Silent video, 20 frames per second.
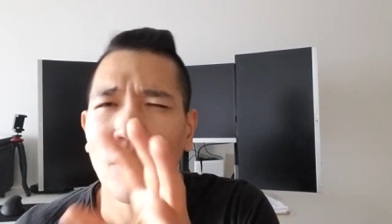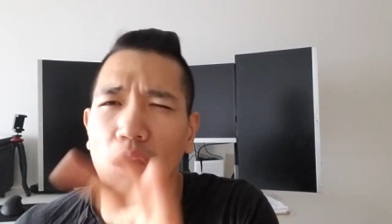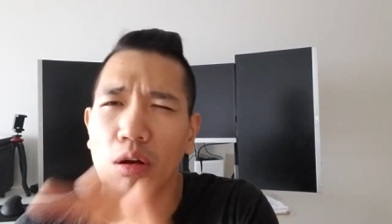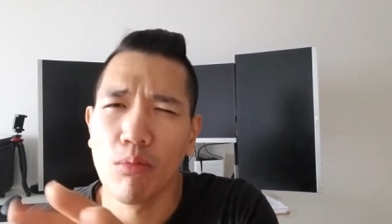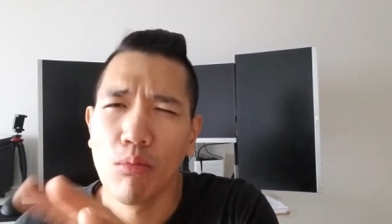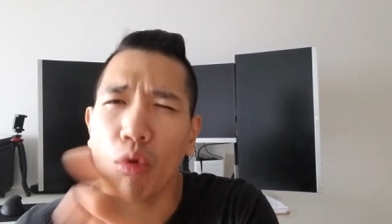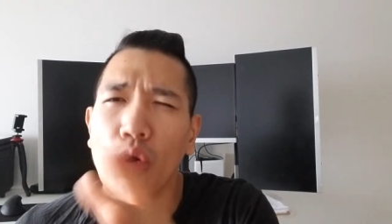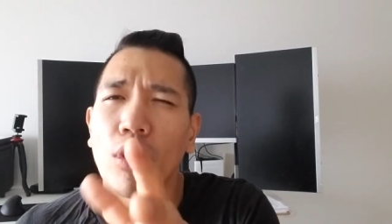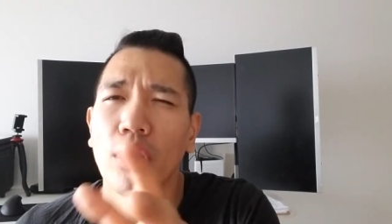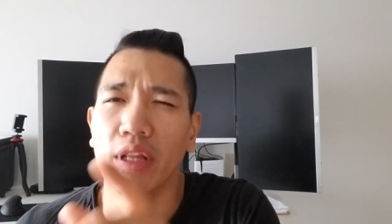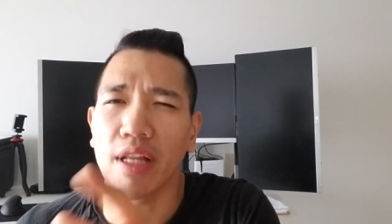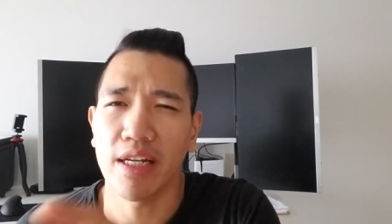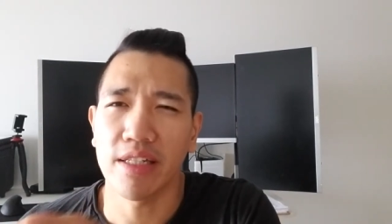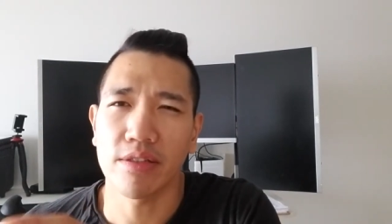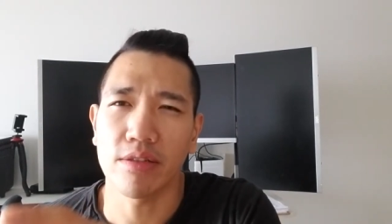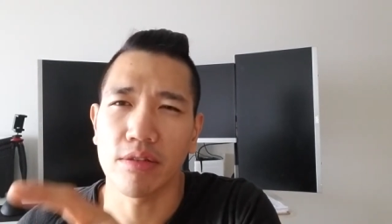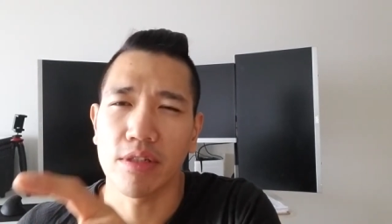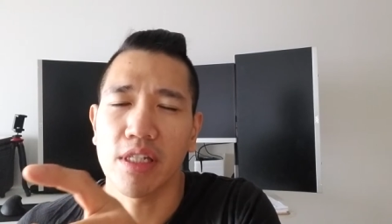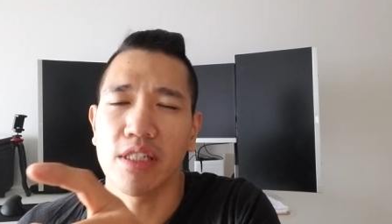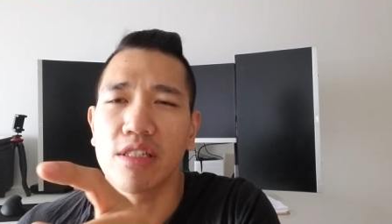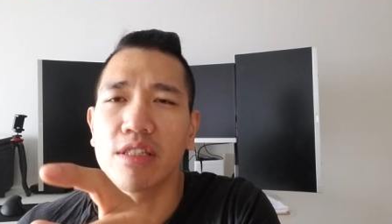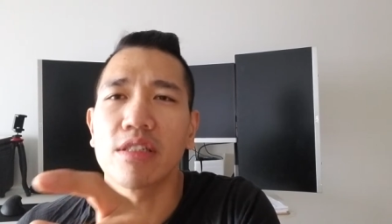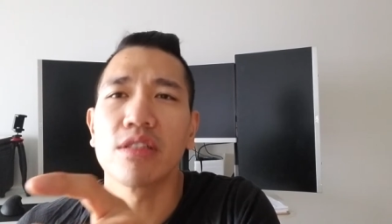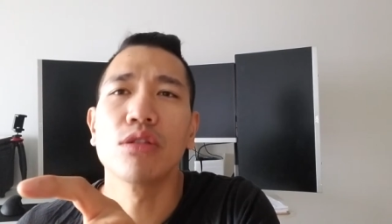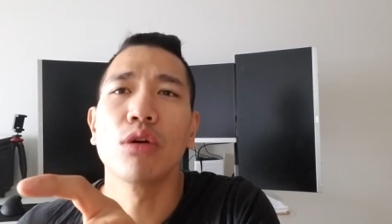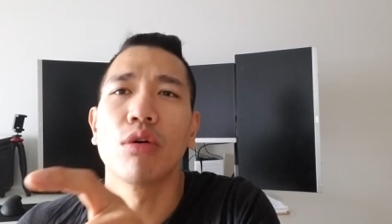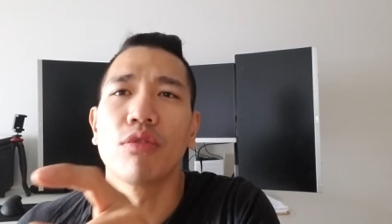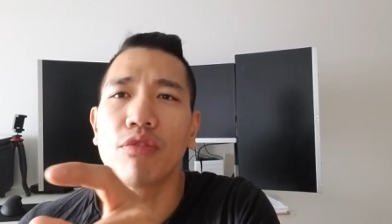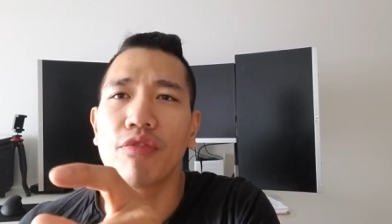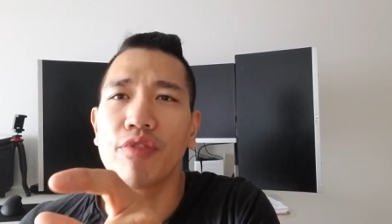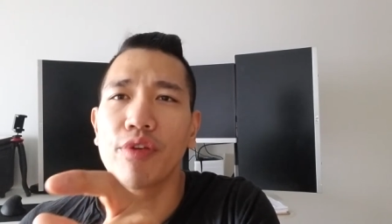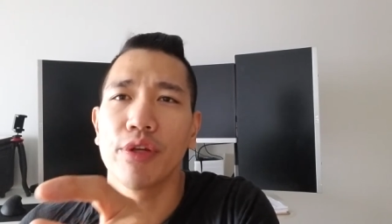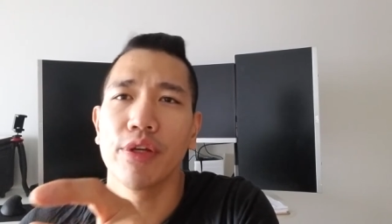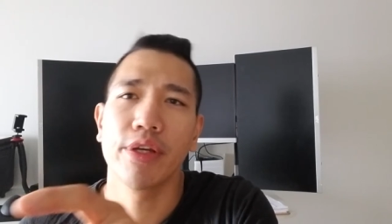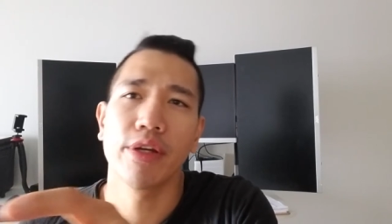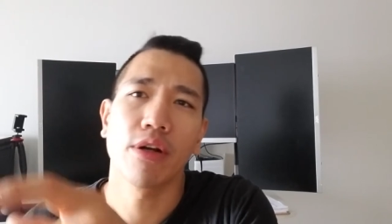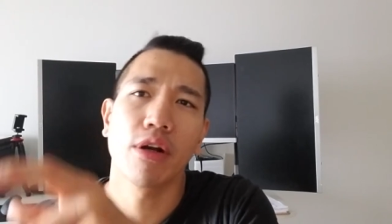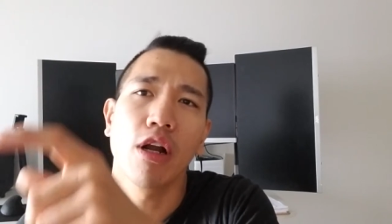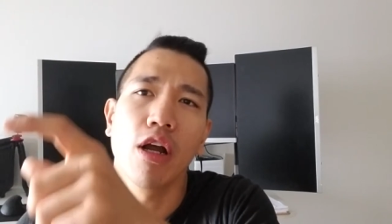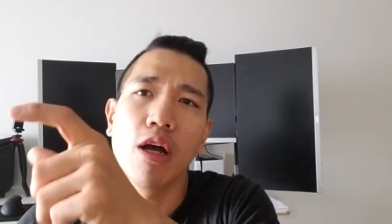more or less, okay? Just an overview
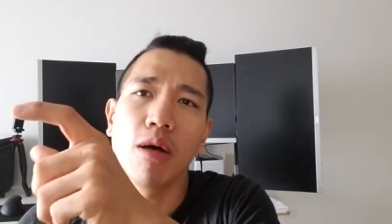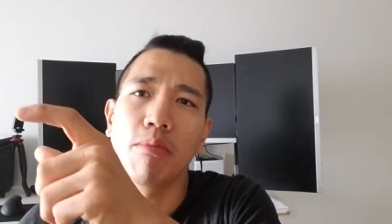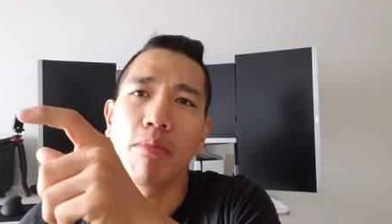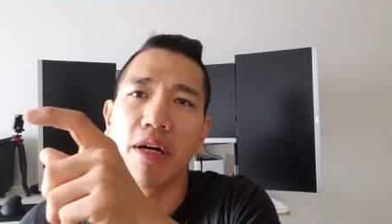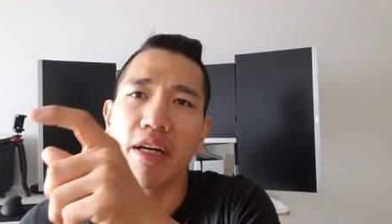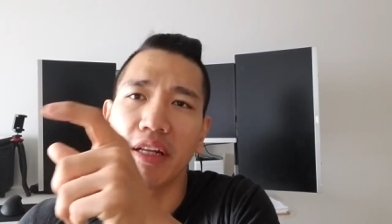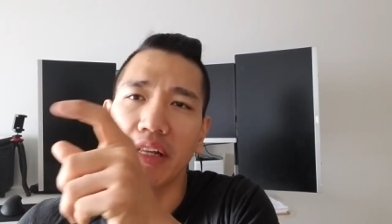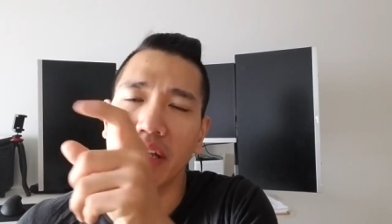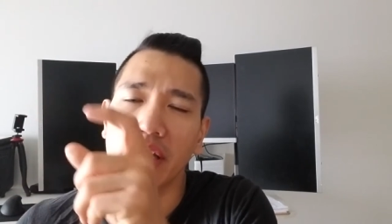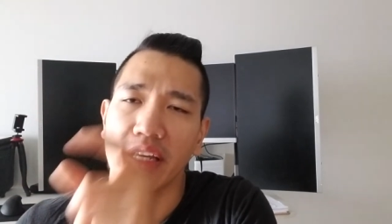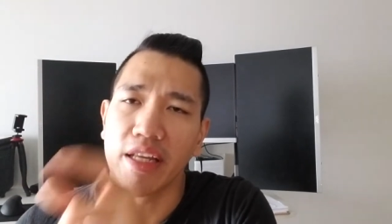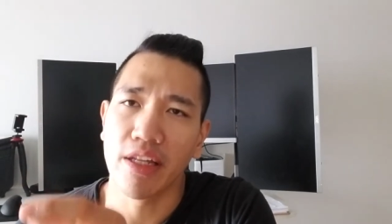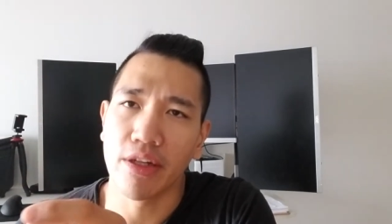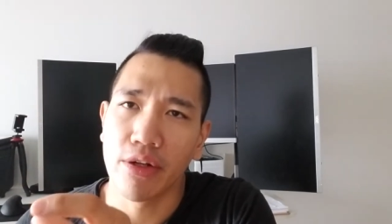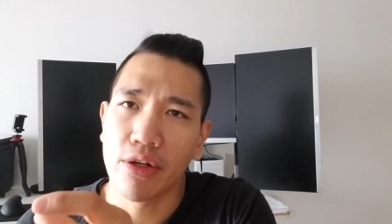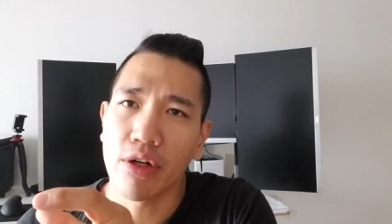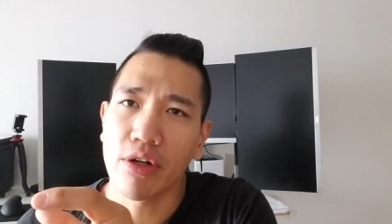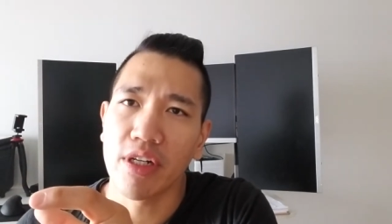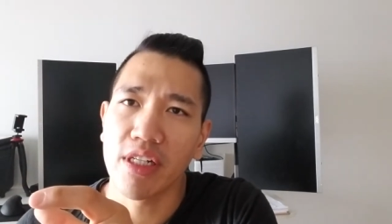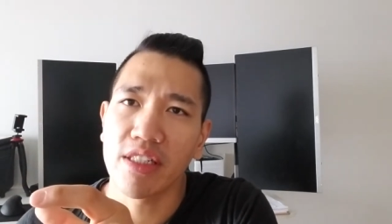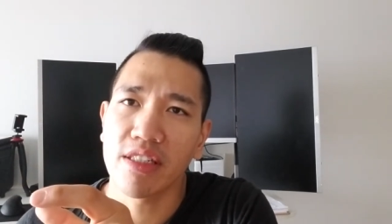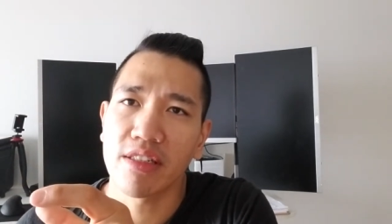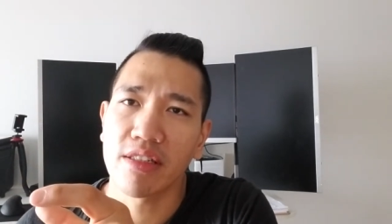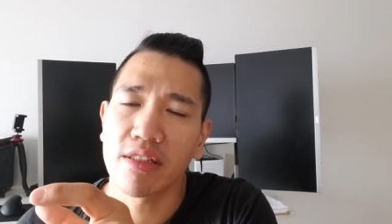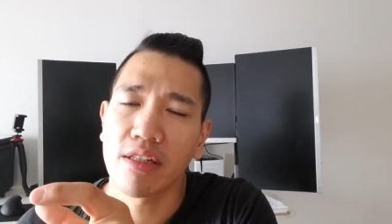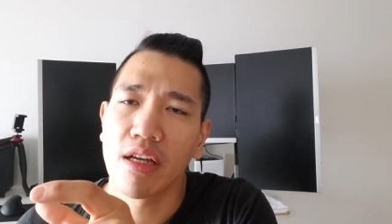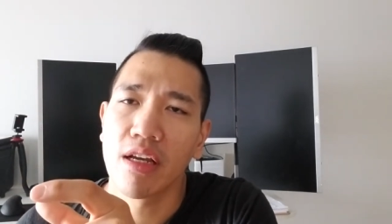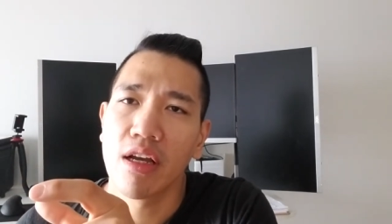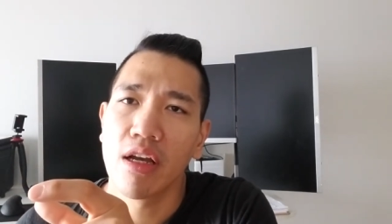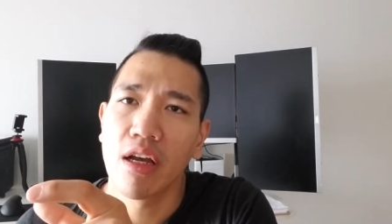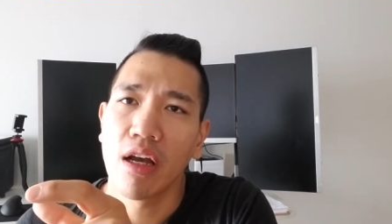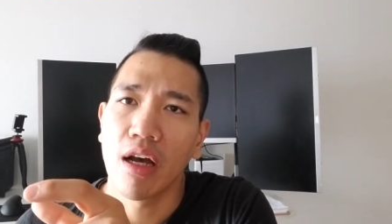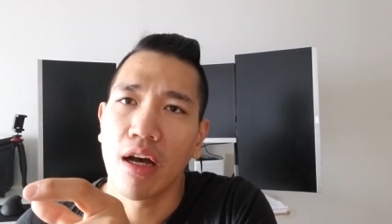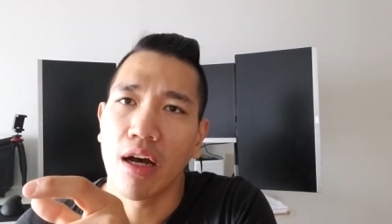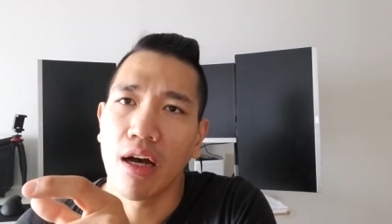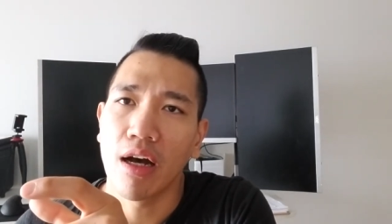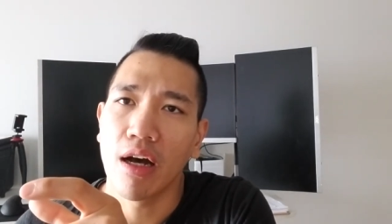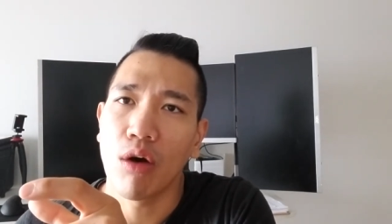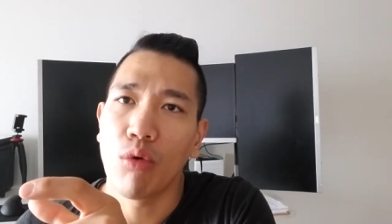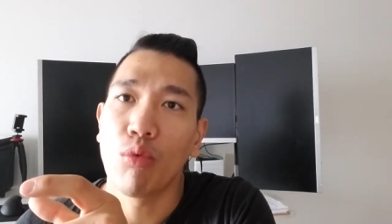here, but endurance,
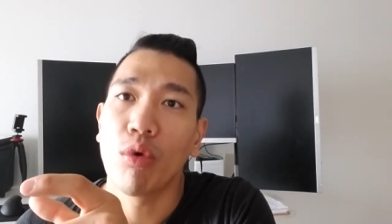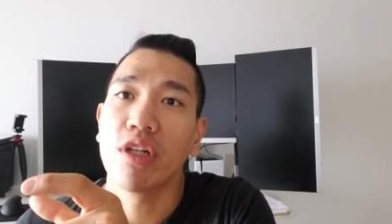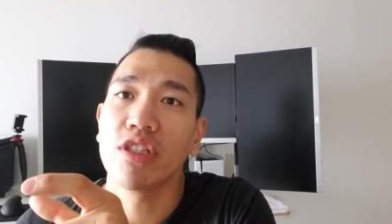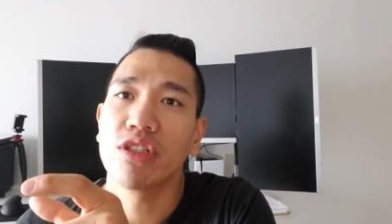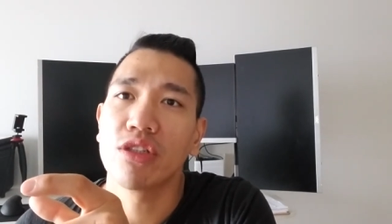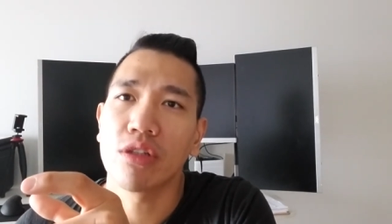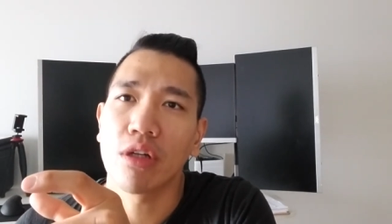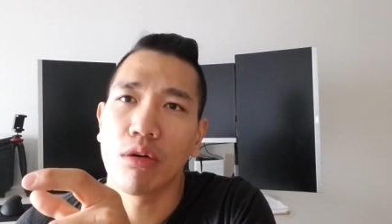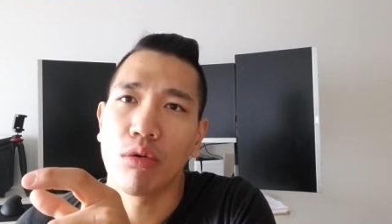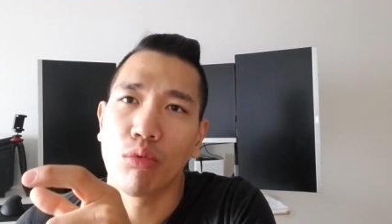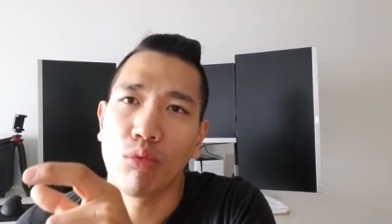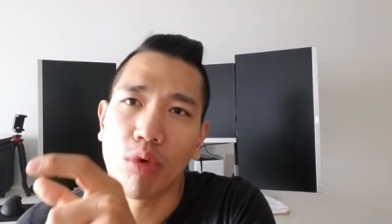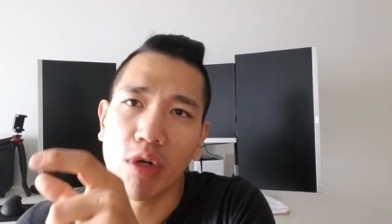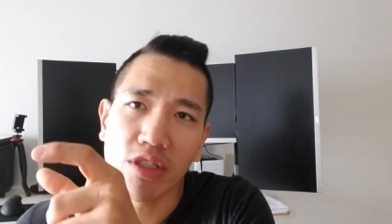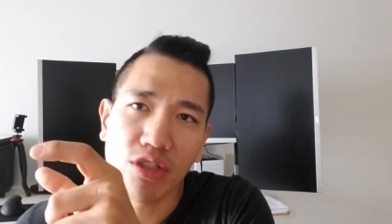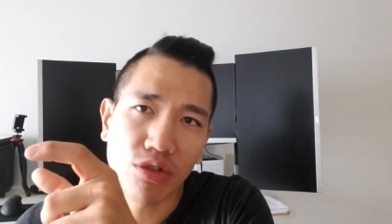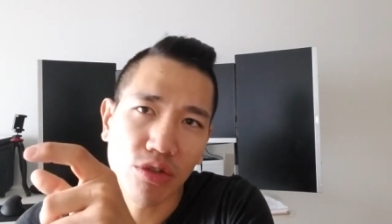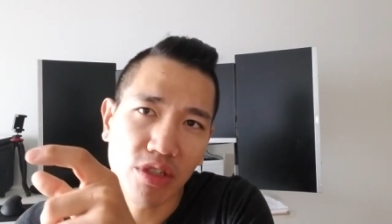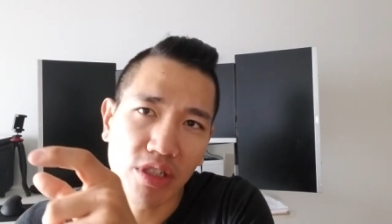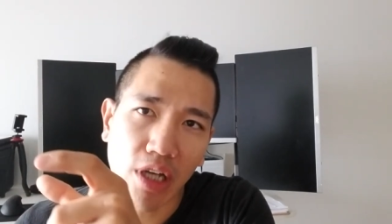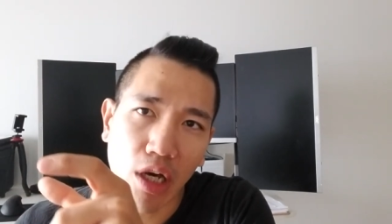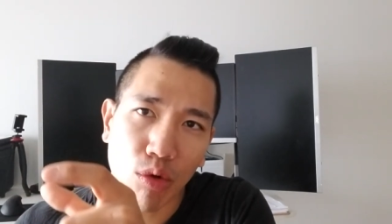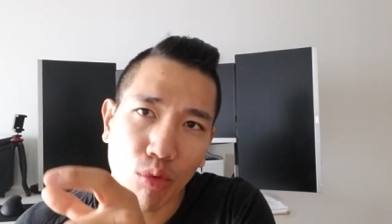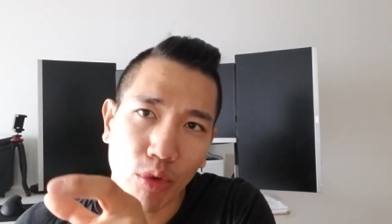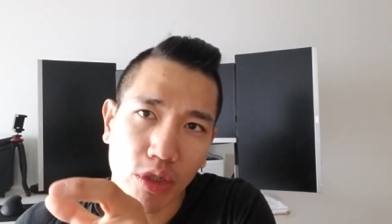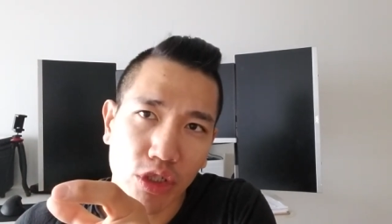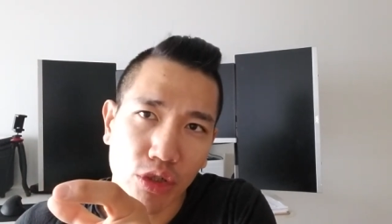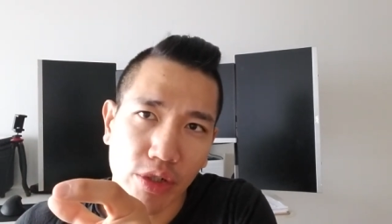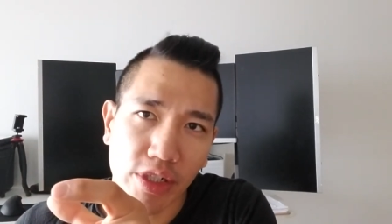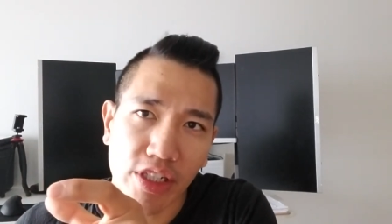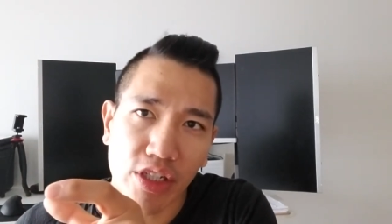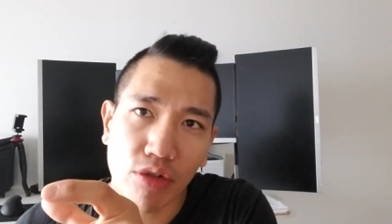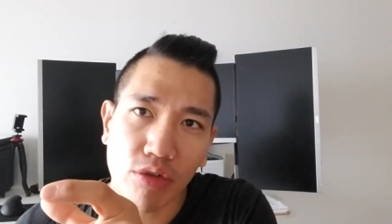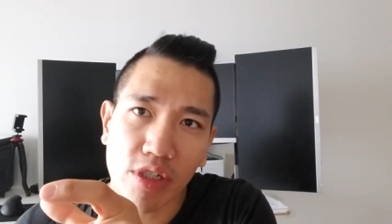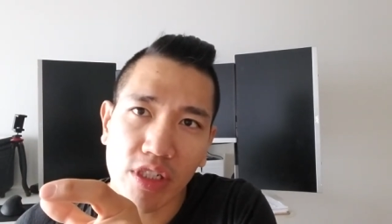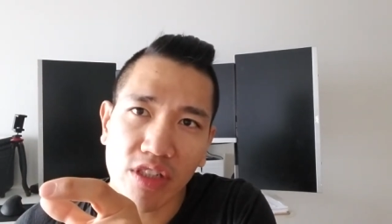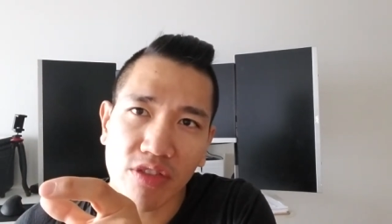uh, once, once you're done with your endurance